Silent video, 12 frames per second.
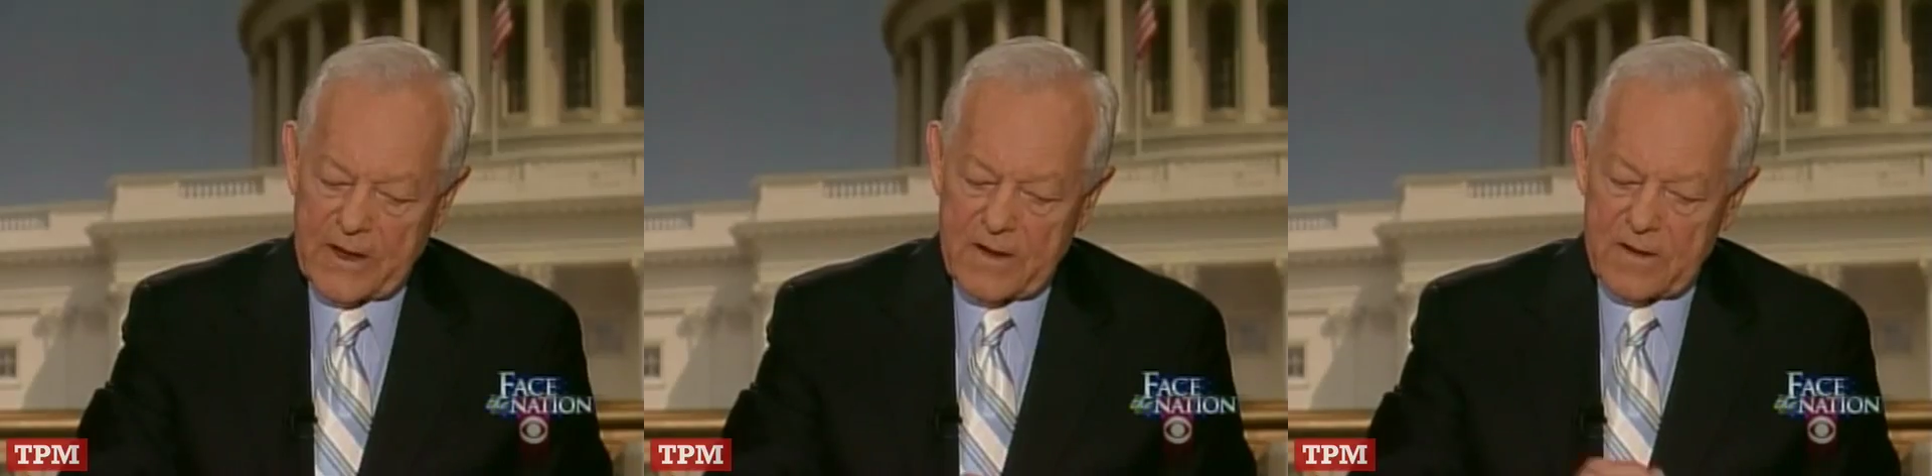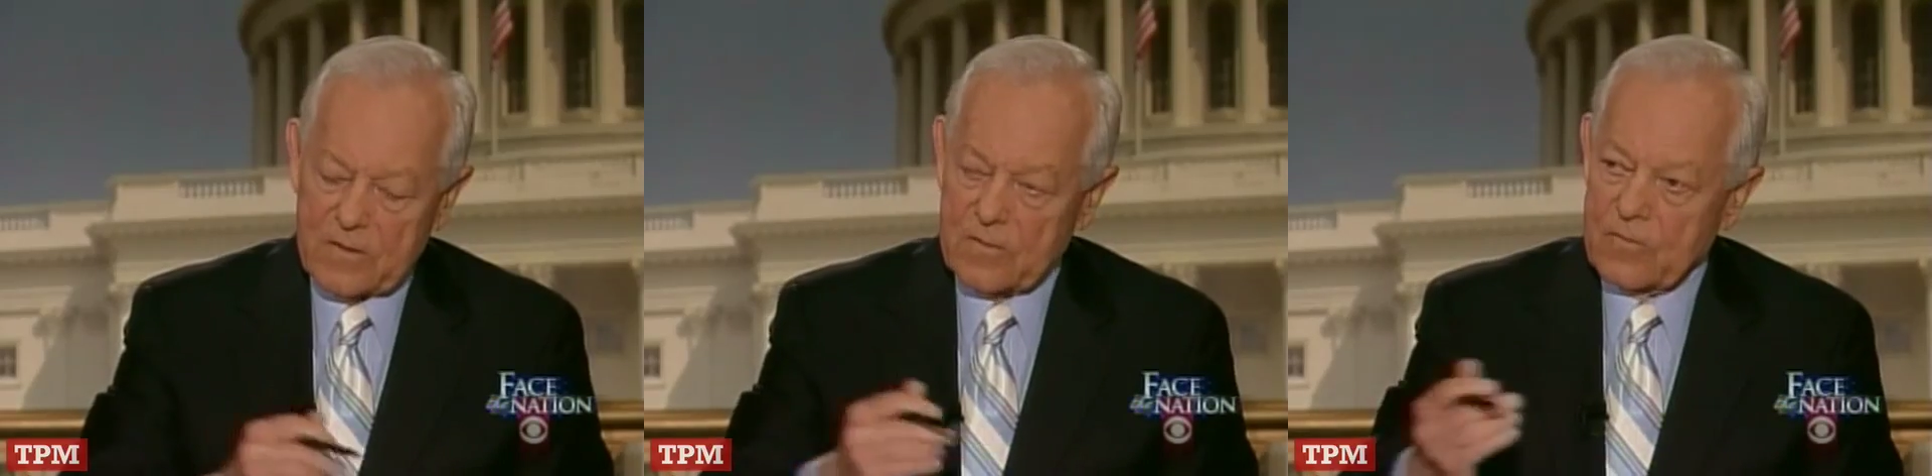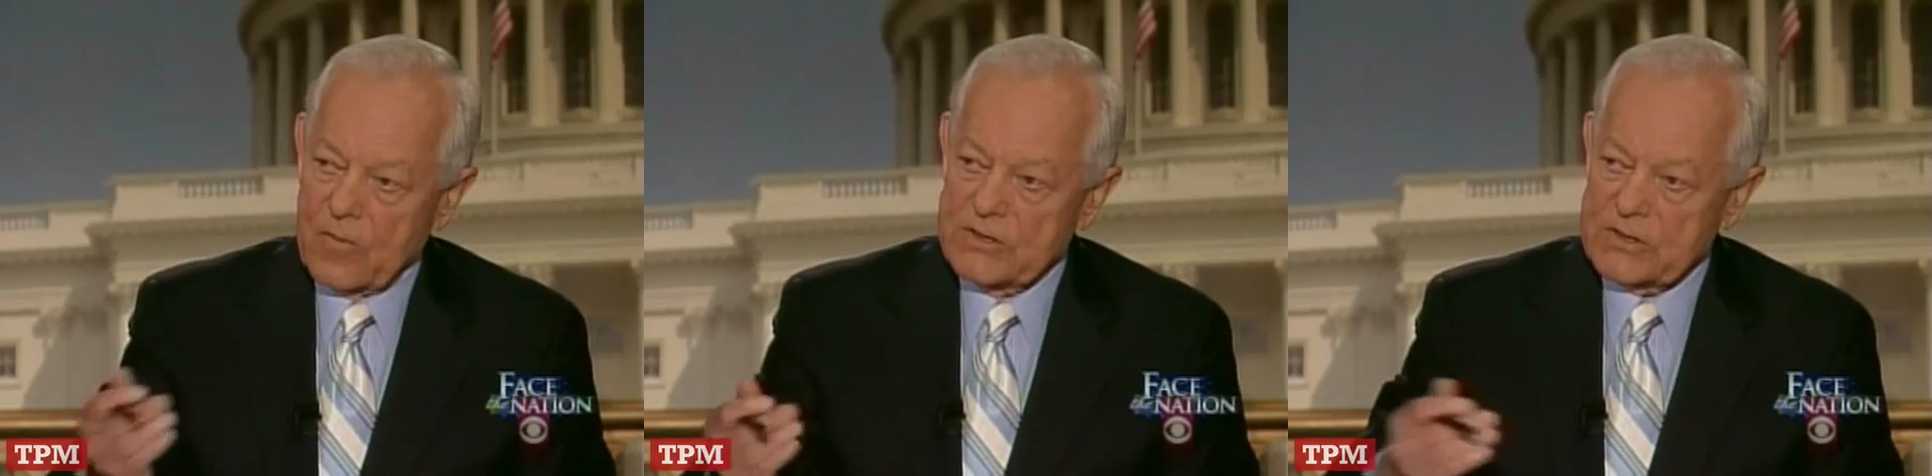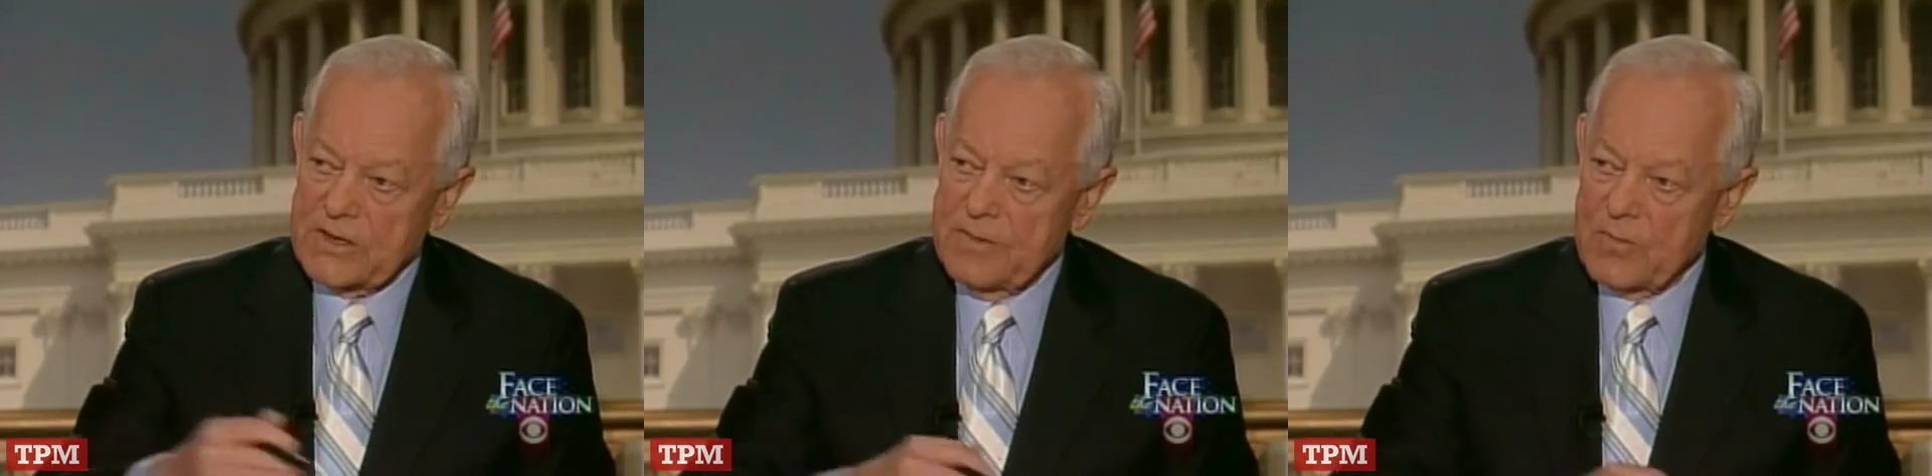Powell,
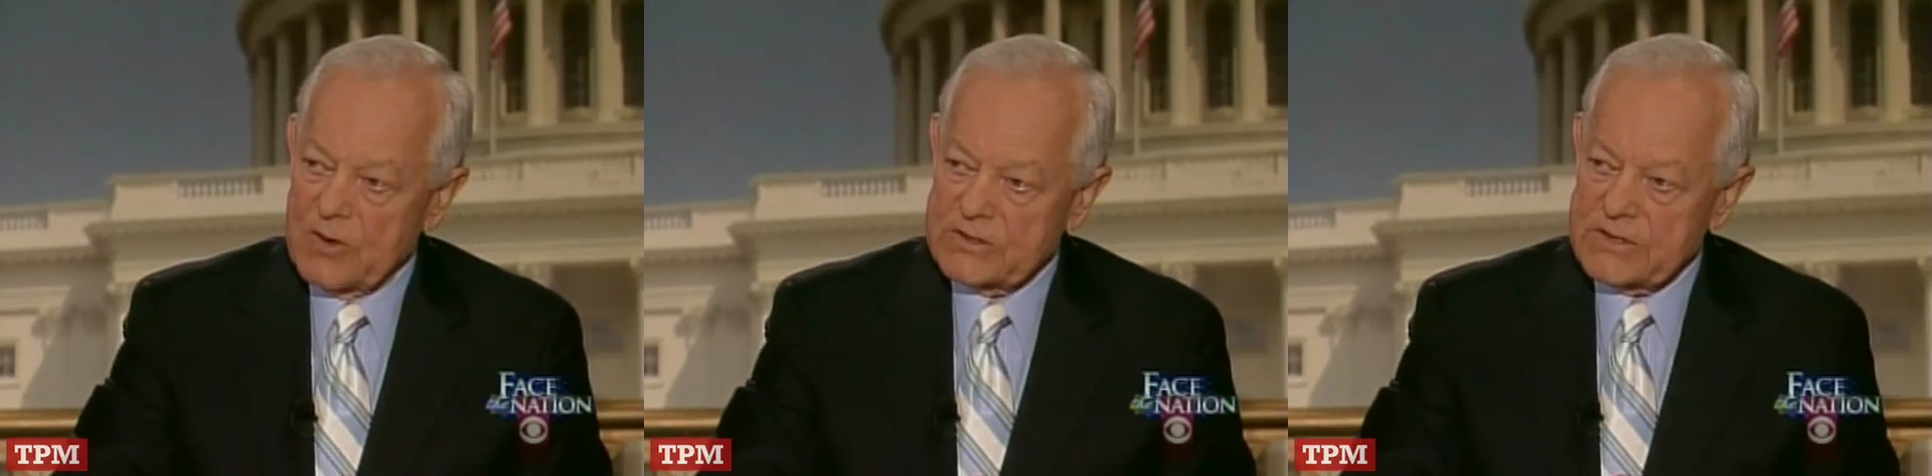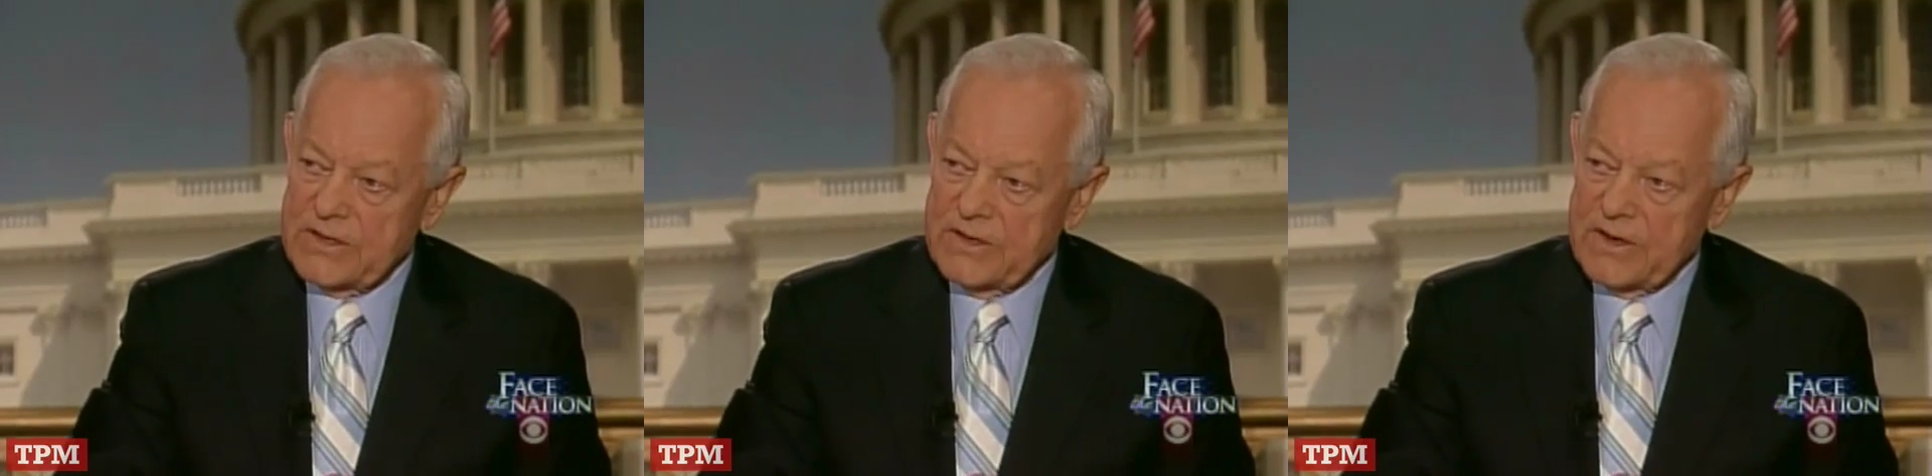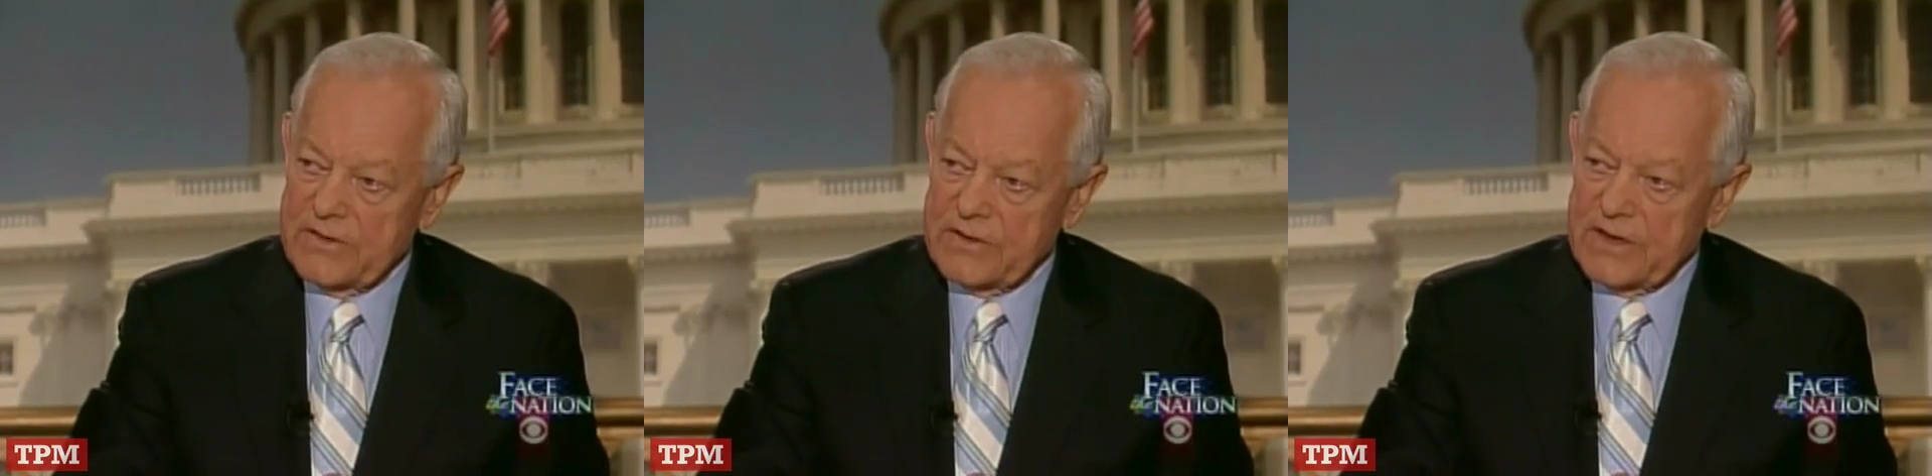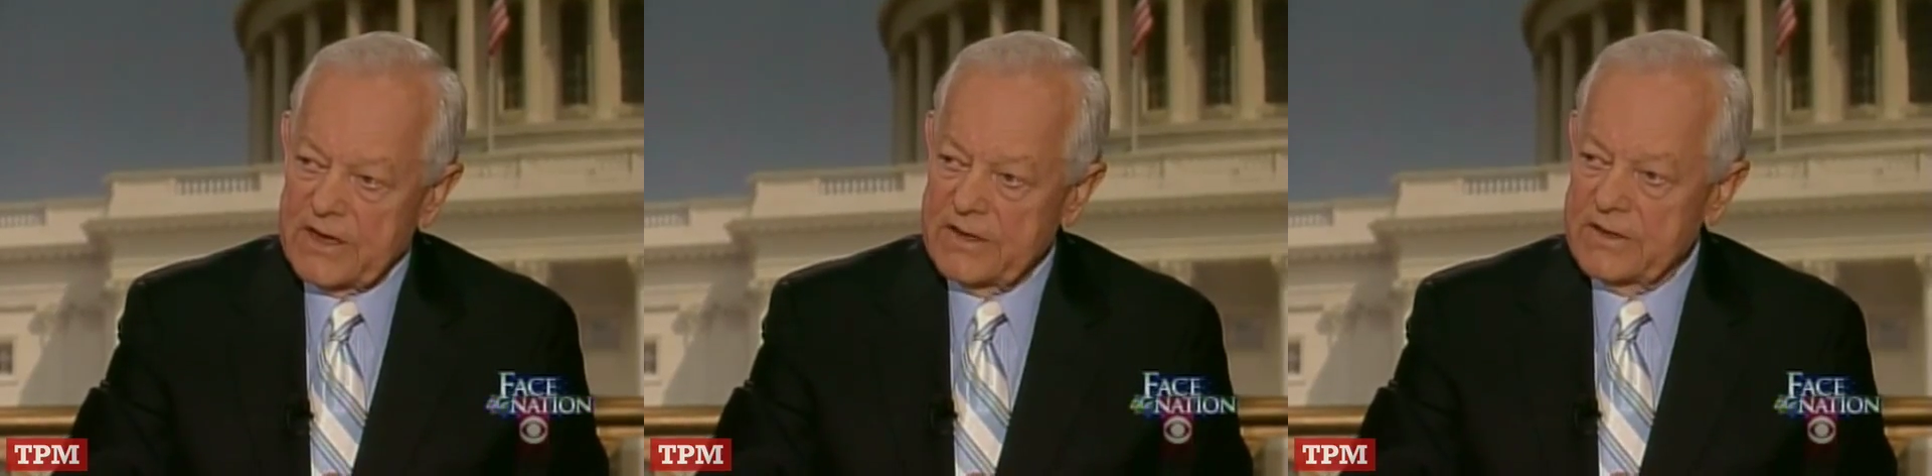Rush Limbaugh said the other
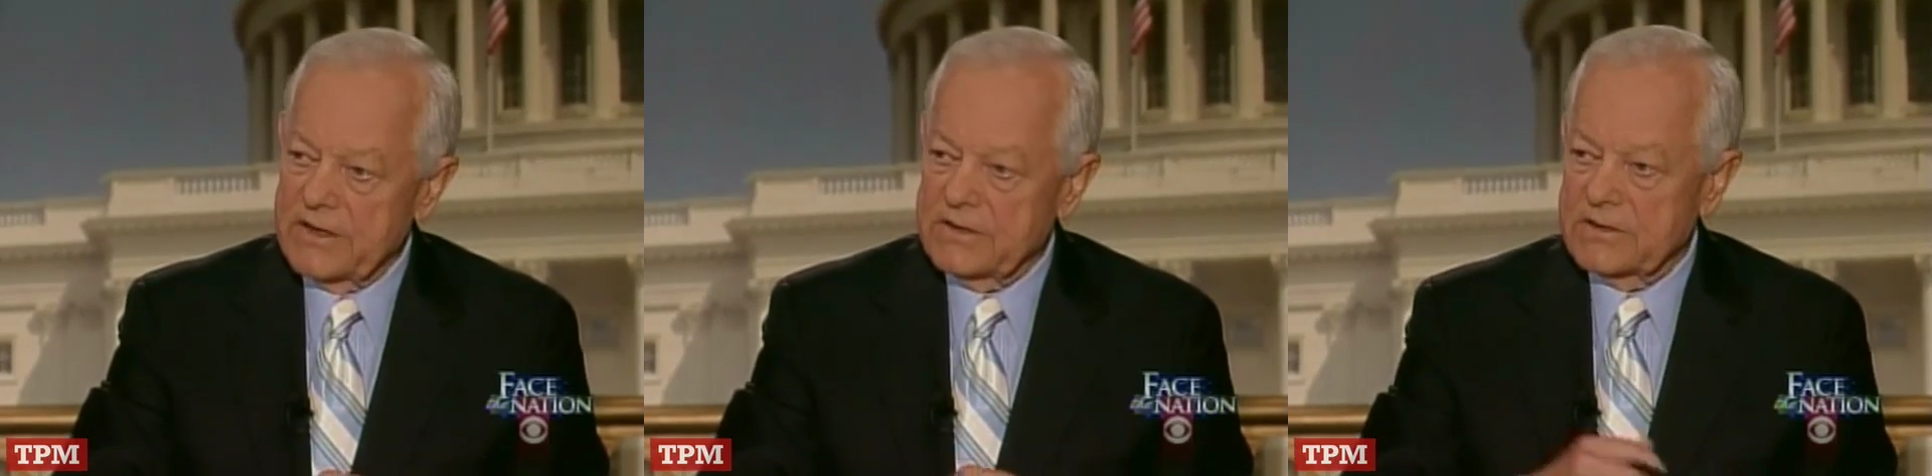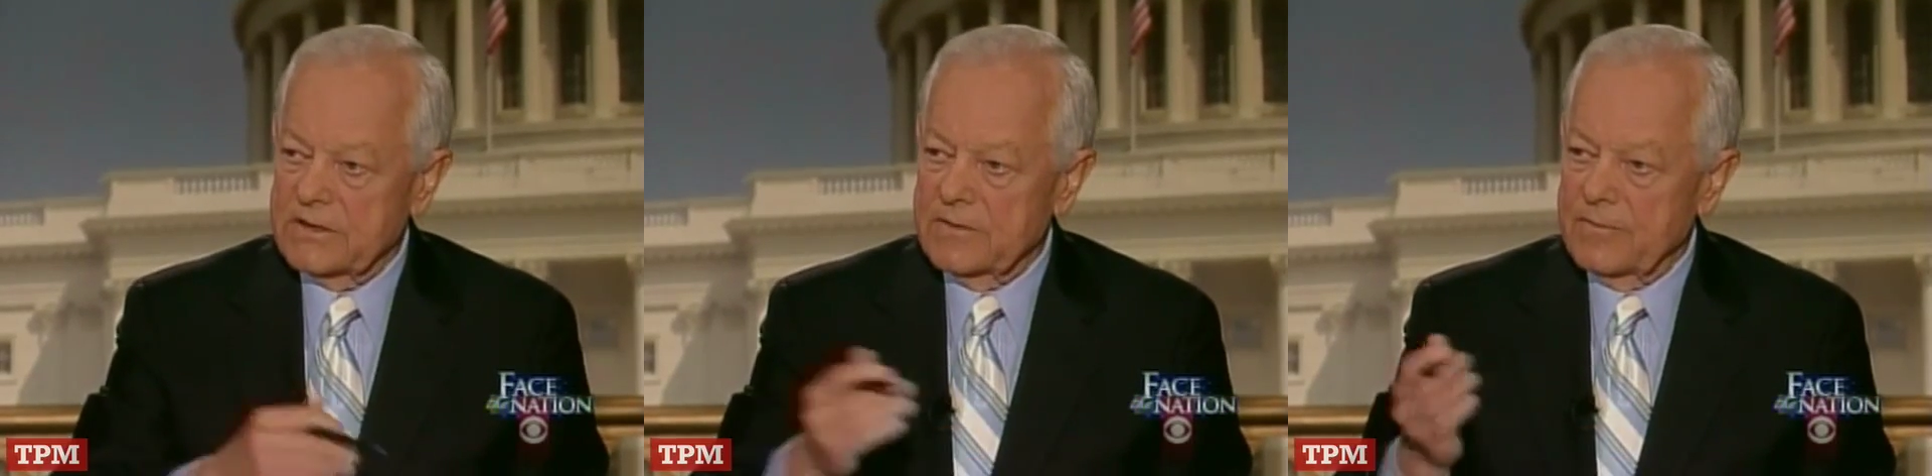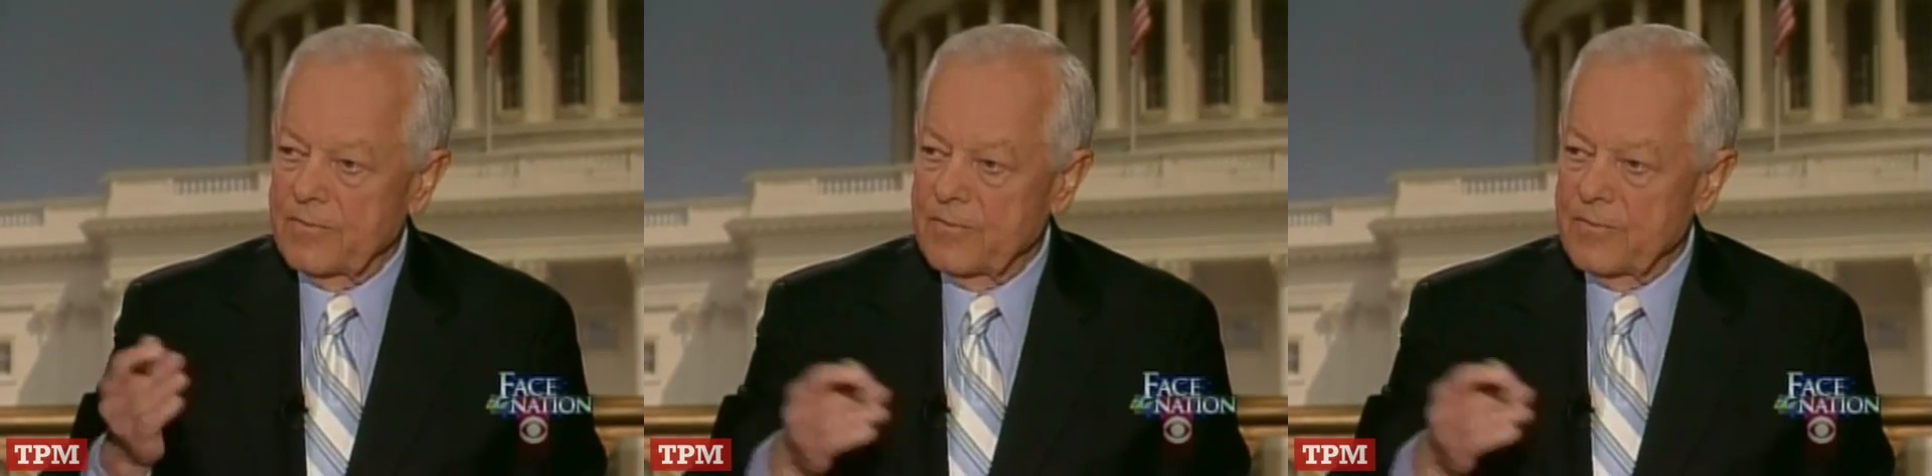day that uh,